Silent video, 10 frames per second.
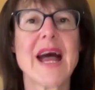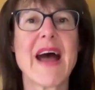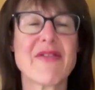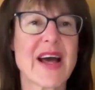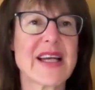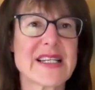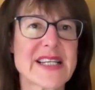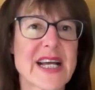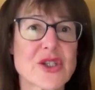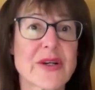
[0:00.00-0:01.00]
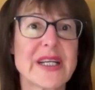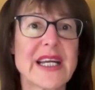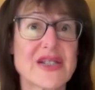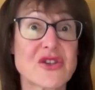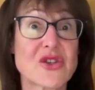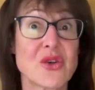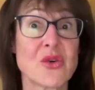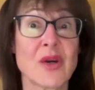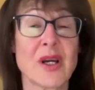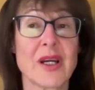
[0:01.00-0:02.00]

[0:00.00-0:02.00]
And that is answering yes to,